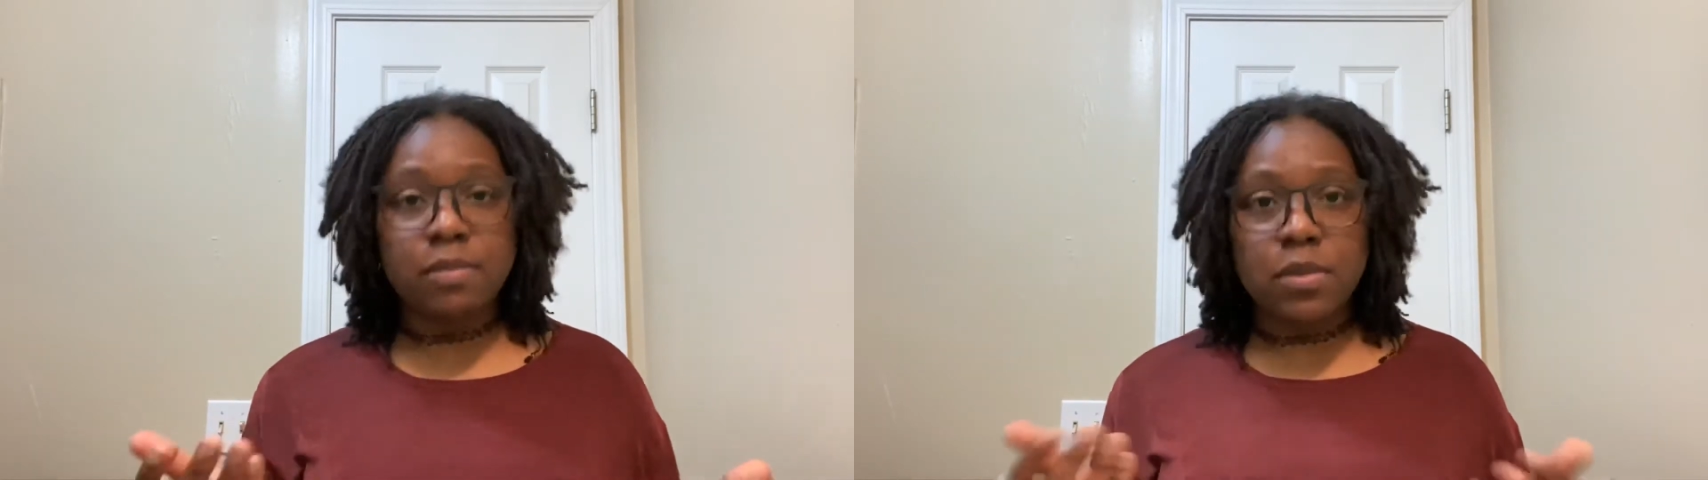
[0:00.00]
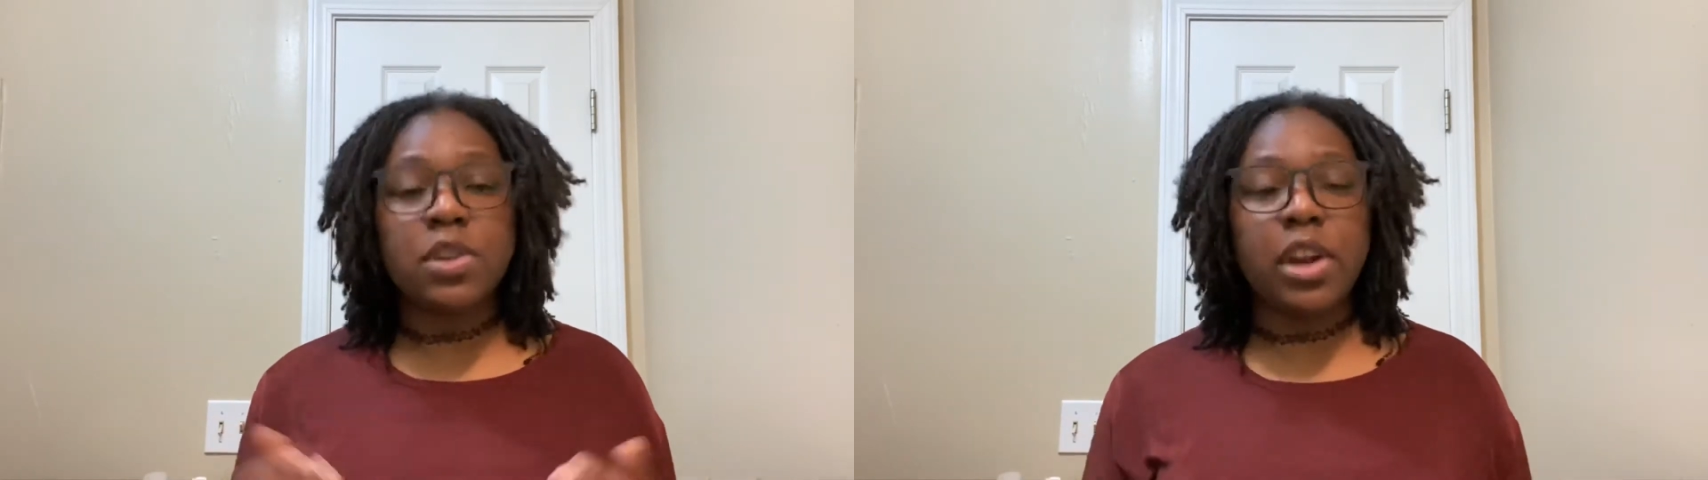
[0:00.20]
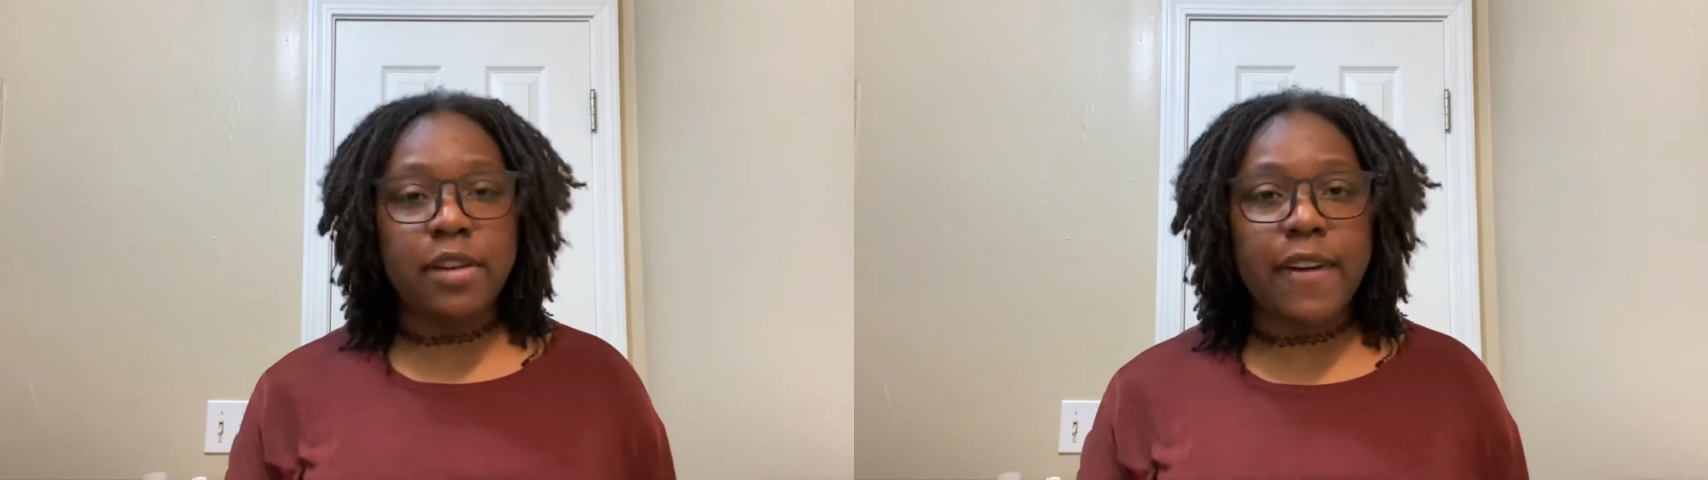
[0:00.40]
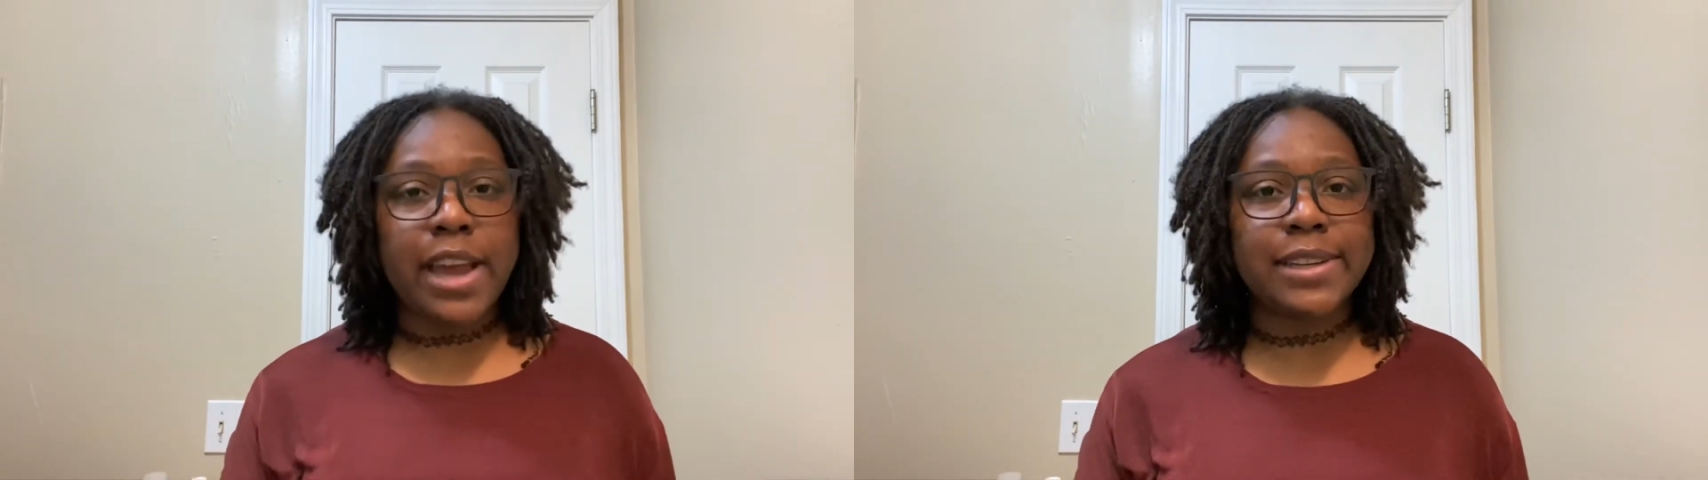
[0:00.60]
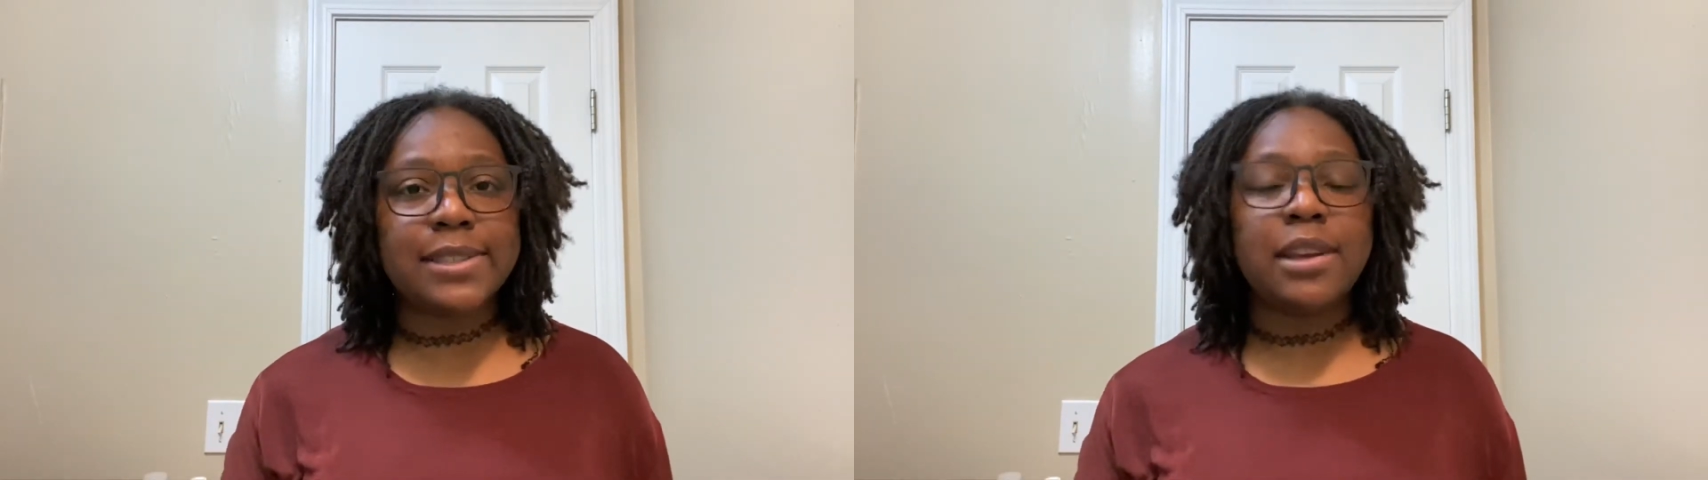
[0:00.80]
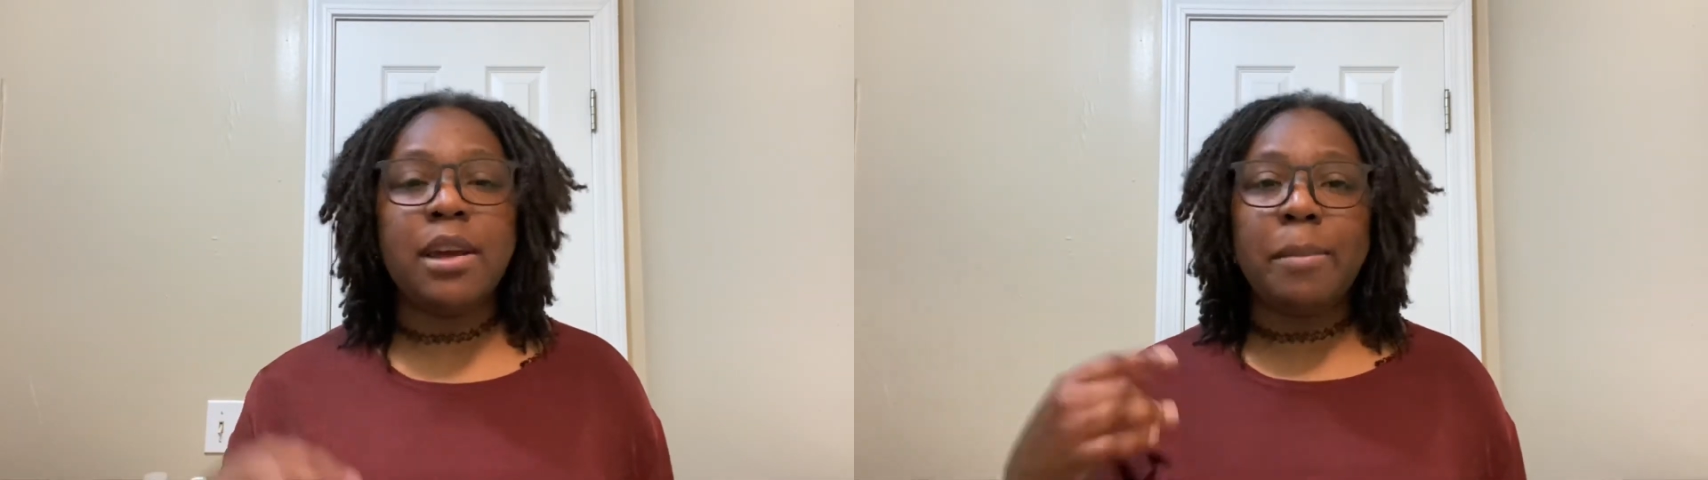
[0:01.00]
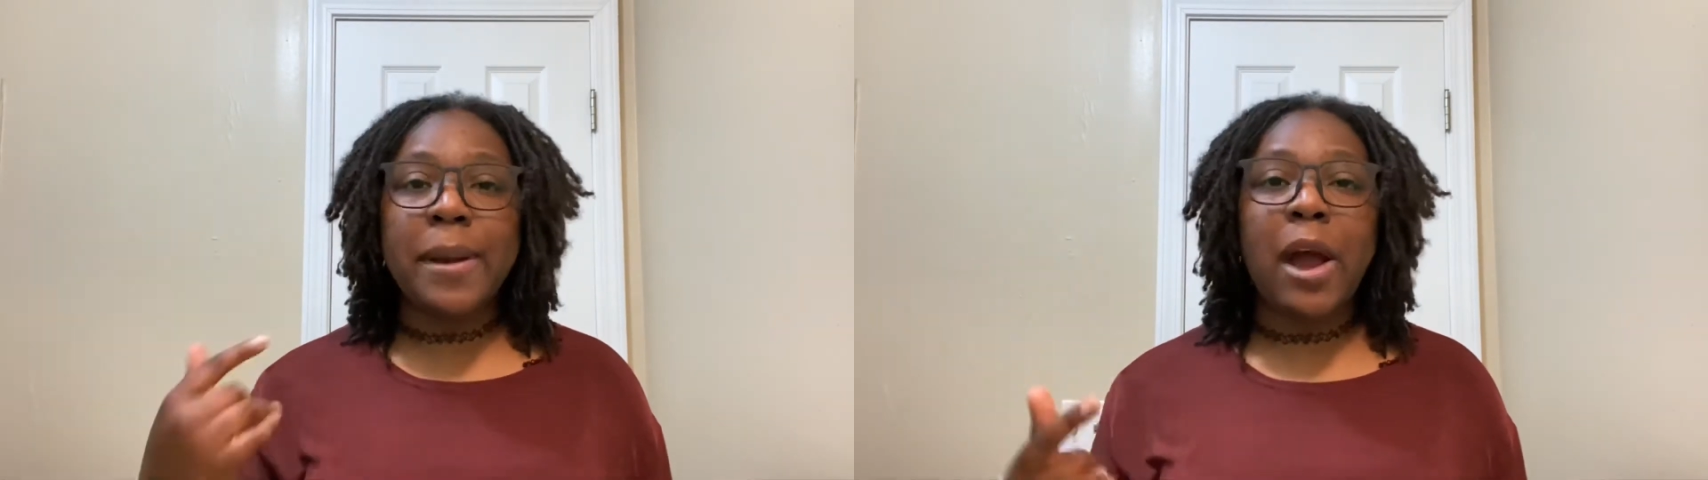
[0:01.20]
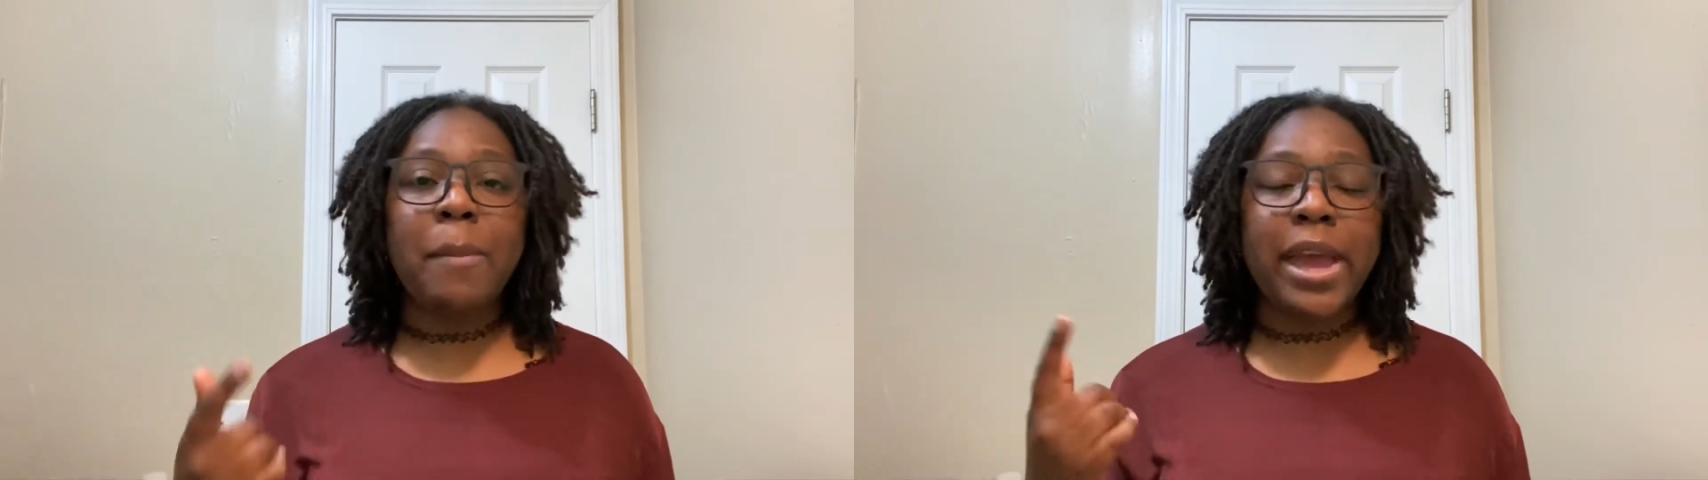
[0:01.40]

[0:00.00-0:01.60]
Good advice. But now my